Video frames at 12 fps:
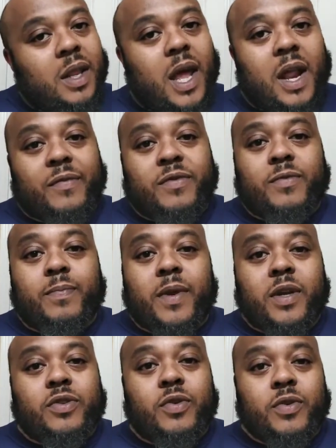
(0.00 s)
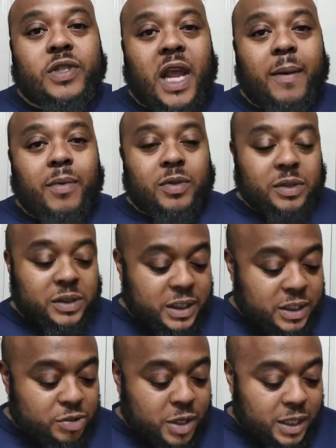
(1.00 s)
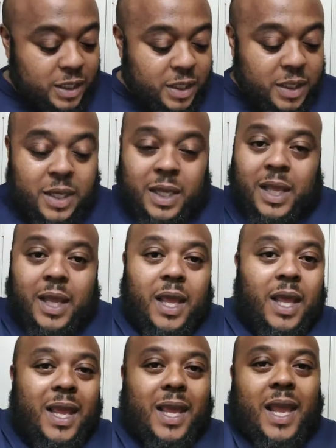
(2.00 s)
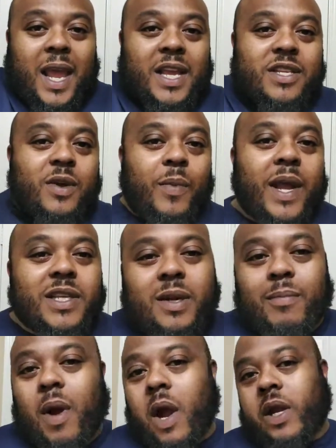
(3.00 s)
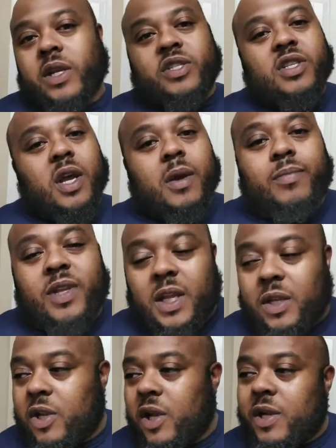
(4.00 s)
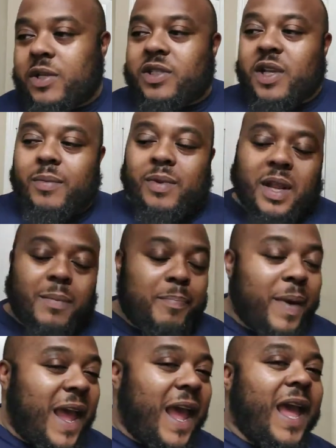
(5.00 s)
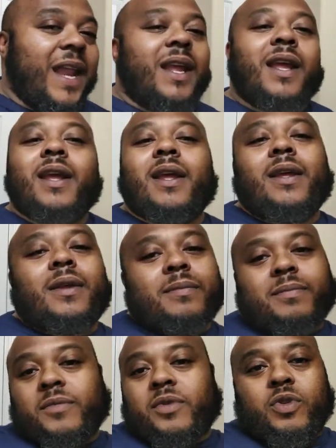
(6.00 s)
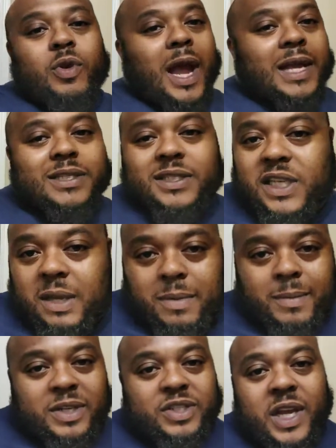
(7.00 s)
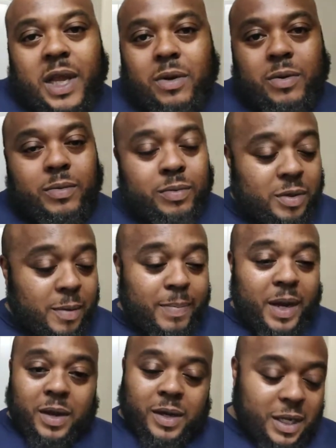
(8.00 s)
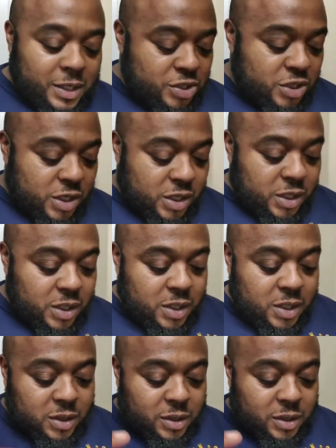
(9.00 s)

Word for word: a lot of beard tools came on the scene trying to edge the ways the market. Some did good, some did bad. You guys can see them on my channel. The Beard Ninja,